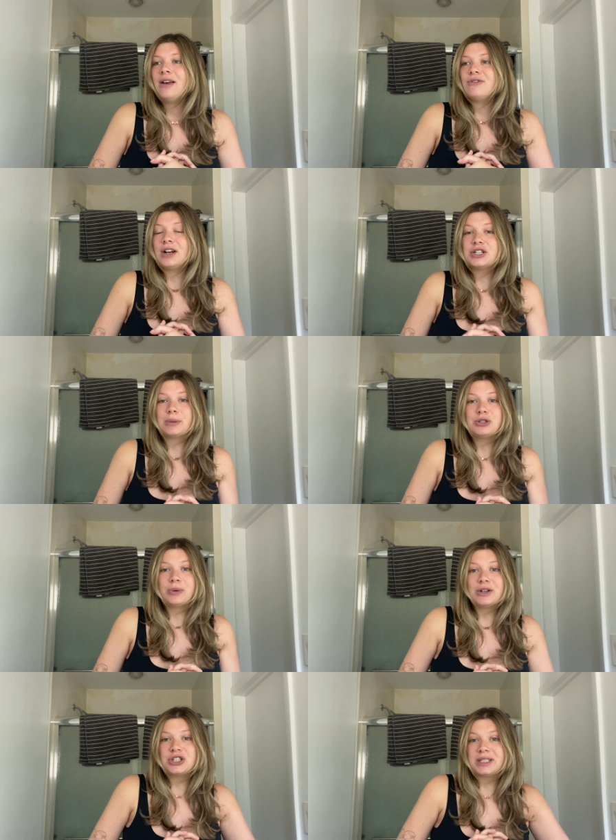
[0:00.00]
finish up
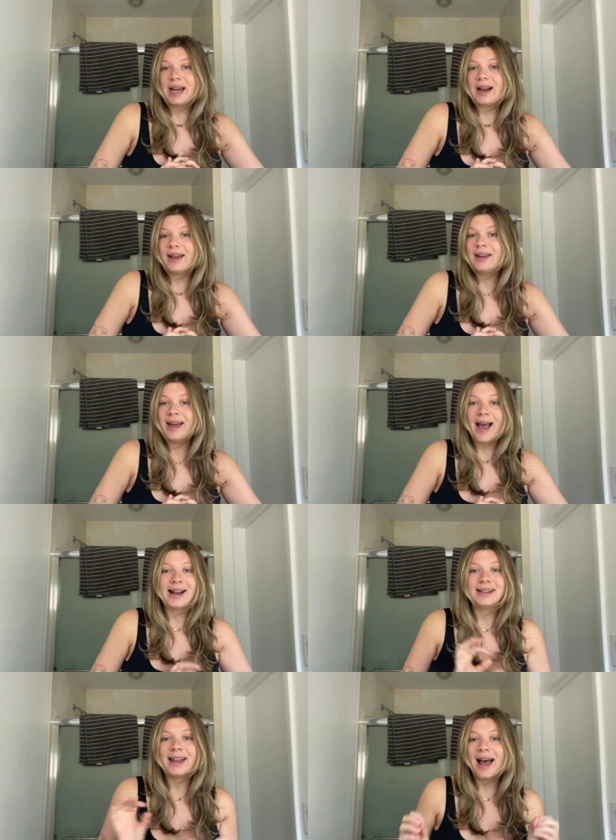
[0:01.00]
doing just like
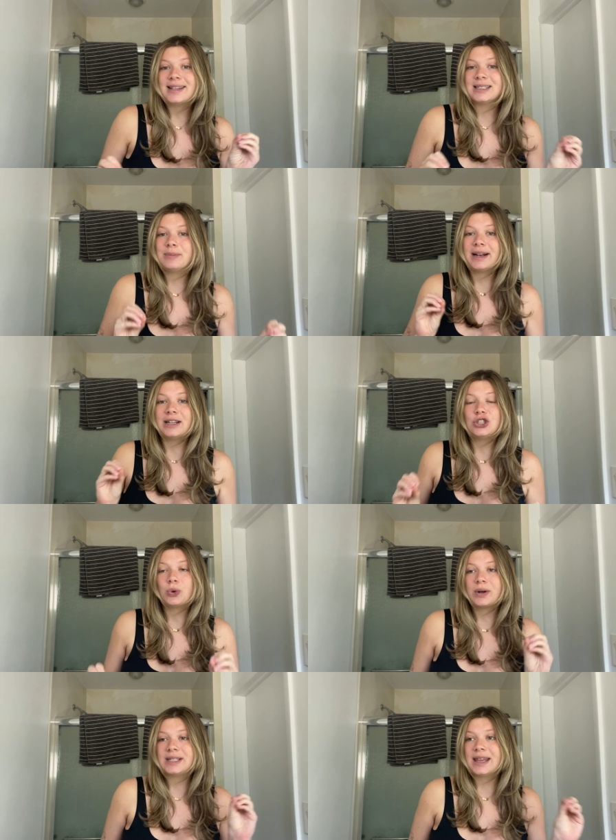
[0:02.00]
any last minute
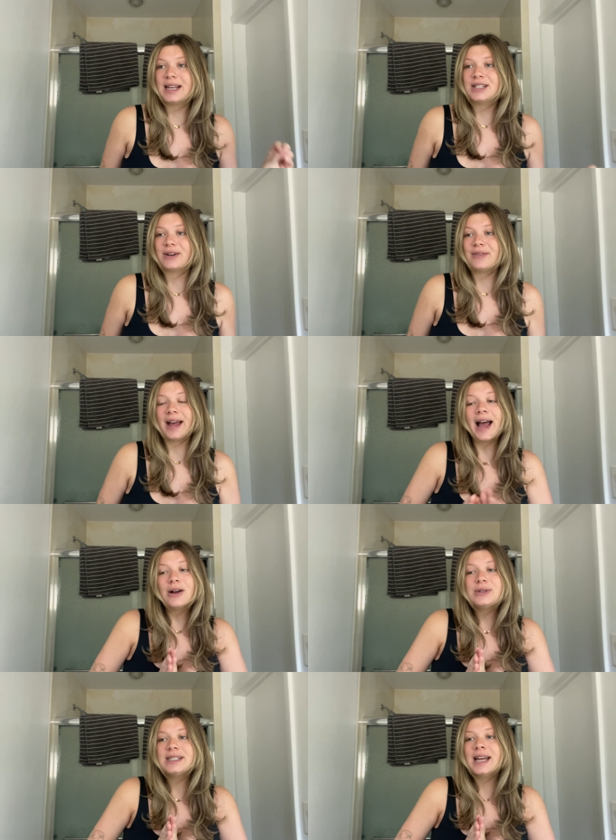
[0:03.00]
chores and things around the
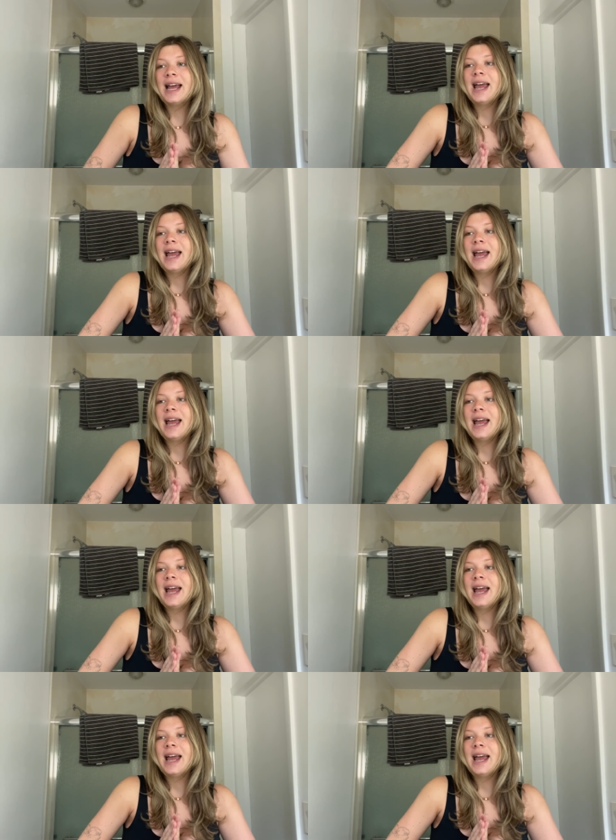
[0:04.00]
house.